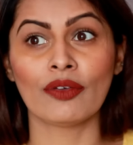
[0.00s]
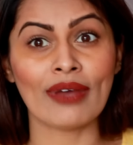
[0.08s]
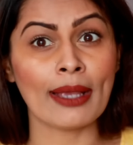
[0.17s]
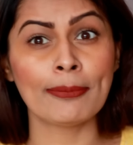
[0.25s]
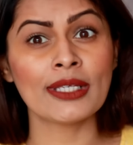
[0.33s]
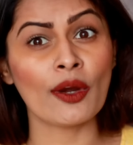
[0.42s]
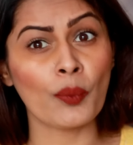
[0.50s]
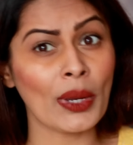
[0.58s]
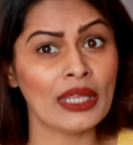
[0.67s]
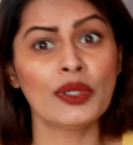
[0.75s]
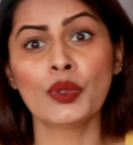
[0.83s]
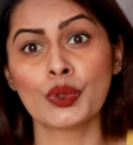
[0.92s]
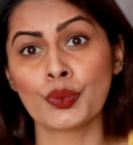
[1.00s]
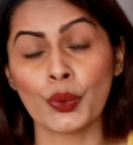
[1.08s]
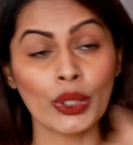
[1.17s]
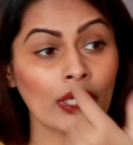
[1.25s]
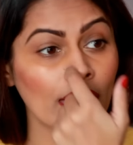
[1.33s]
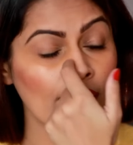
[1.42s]
wipes are very
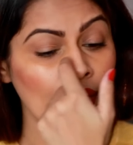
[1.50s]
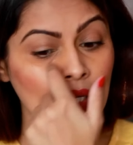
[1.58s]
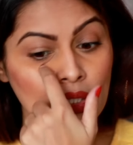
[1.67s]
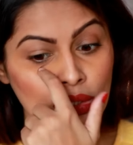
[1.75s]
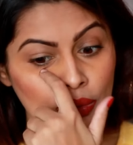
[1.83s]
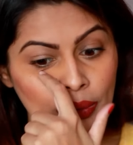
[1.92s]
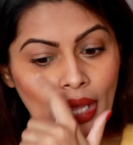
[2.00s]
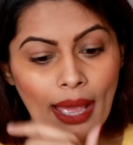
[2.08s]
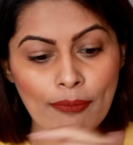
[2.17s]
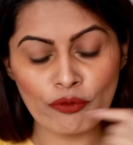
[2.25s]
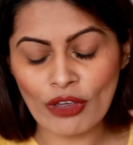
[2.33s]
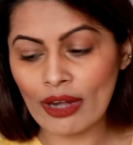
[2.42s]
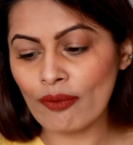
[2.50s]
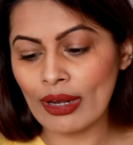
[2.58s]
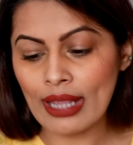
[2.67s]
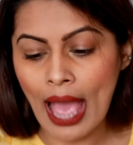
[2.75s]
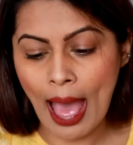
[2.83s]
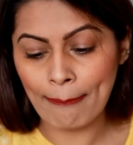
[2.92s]
useful. So yeah, I'm very
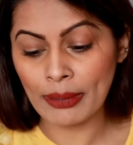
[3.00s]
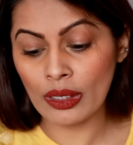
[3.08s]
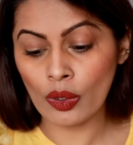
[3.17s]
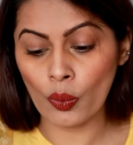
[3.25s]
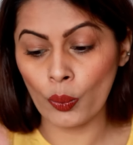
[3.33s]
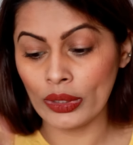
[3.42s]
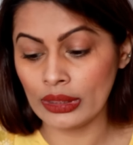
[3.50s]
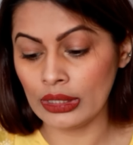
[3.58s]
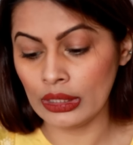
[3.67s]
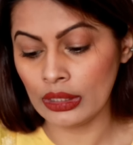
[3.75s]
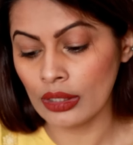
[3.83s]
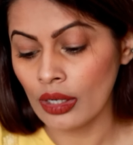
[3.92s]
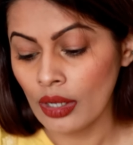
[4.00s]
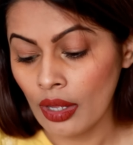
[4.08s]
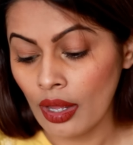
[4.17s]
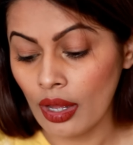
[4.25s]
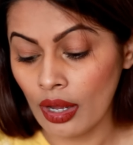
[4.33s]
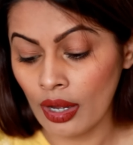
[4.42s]
very happy with the
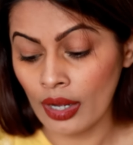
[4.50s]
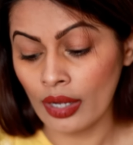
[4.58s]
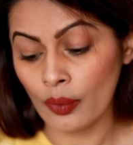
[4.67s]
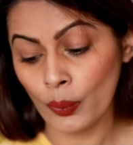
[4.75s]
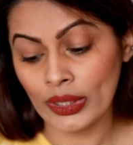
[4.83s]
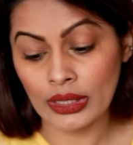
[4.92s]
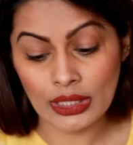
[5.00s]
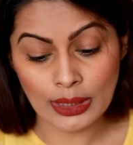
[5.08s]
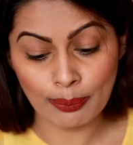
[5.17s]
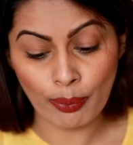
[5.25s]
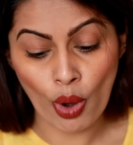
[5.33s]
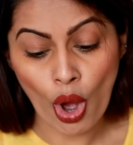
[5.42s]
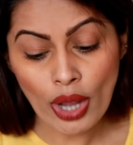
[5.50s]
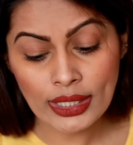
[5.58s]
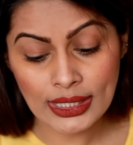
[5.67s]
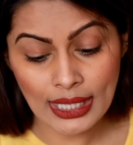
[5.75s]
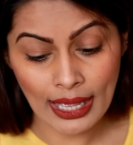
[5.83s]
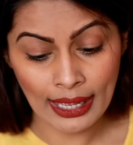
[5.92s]
uh, with this
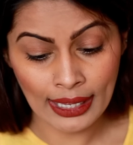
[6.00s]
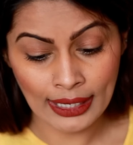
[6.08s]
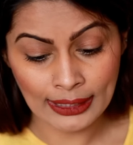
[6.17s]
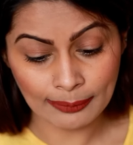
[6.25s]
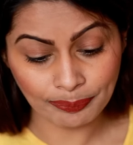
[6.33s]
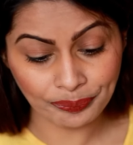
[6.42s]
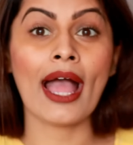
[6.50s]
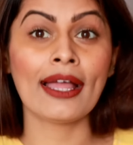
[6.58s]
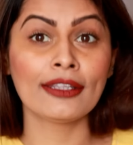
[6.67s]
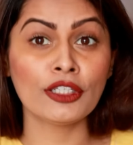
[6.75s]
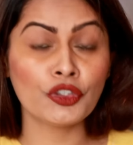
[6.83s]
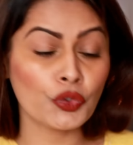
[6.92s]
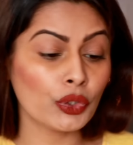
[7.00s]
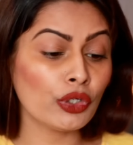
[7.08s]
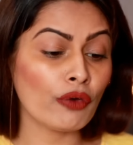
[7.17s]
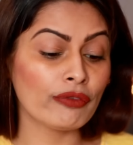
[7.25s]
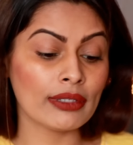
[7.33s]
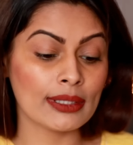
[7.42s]
box and and the
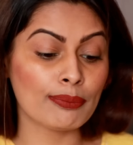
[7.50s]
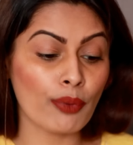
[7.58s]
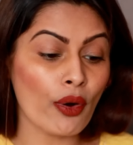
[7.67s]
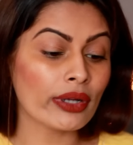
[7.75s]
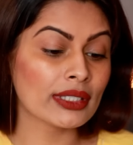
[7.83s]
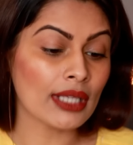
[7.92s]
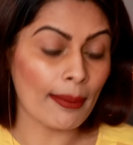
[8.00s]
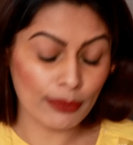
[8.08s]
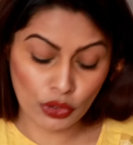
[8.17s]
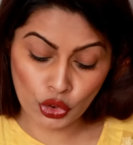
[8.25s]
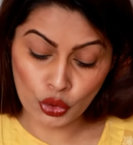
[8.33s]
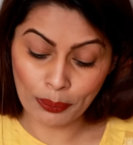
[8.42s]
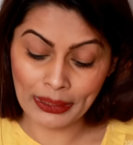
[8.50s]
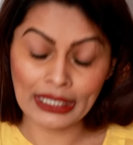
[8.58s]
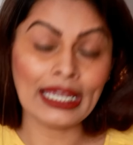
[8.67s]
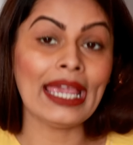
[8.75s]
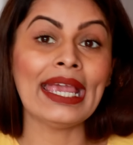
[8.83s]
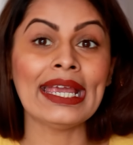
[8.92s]
total of this box comes to
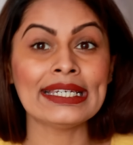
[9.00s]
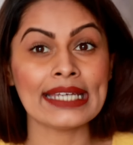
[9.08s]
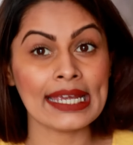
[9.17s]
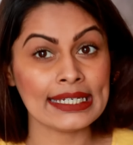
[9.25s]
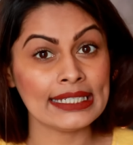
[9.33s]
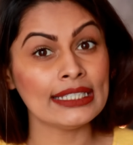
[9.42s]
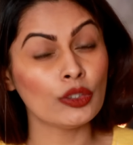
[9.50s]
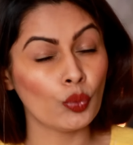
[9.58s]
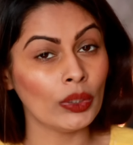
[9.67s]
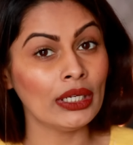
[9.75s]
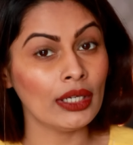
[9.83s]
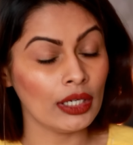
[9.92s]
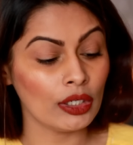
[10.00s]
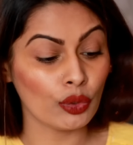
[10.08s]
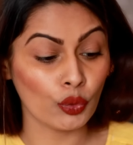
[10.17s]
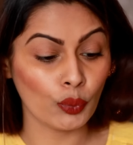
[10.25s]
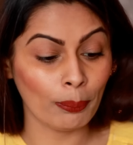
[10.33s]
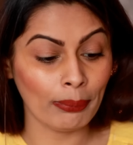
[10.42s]
be 883
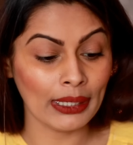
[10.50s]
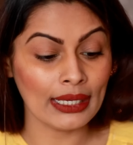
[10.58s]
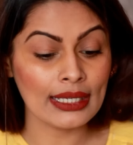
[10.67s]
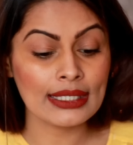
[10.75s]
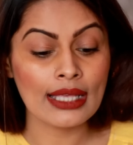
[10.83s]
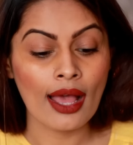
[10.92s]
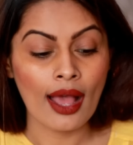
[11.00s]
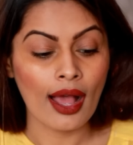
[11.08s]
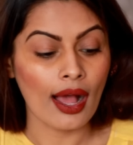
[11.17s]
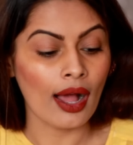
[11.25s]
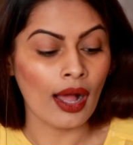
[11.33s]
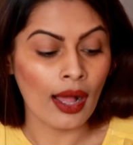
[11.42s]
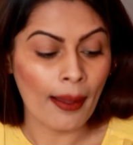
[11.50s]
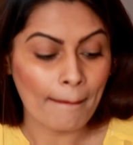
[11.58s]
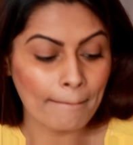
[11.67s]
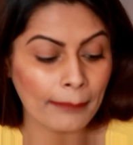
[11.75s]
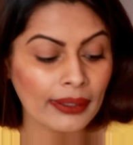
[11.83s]
Indian rupees uh,